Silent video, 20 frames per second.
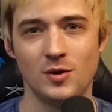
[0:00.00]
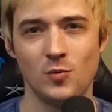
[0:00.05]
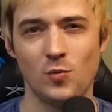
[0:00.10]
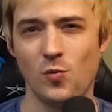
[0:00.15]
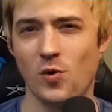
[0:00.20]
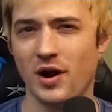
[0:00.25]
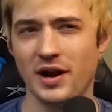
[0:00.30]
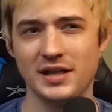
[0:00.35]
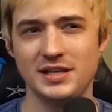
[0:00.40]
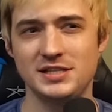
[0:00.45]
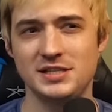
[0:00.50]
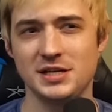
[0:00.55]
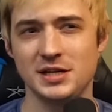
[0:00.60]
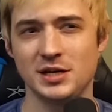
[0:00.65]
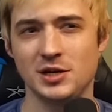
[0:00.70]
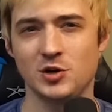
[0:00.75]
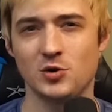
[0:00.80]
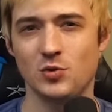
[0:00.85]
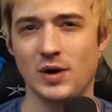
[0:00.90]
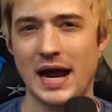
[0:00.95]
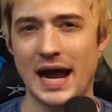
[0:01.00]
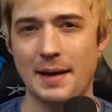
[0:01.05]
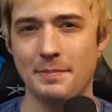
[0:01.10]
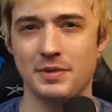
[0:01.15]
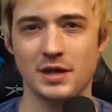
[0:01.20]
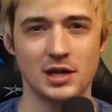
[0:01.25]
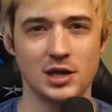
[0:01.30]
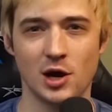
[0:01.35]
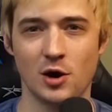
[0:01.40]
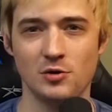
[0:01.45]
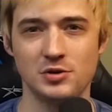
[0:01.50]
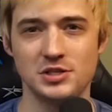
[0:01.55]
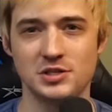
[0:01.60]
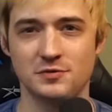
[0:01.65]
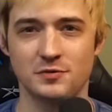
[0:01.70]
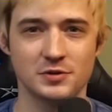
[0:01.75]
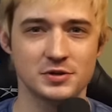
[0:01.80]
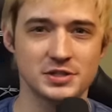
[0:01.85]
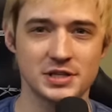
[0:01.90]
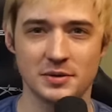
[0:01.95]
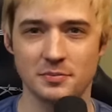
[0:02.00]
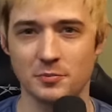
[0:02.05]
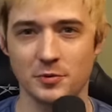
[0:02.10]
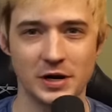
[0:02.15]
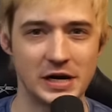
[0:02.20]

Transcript: wanted to grab the ghost for some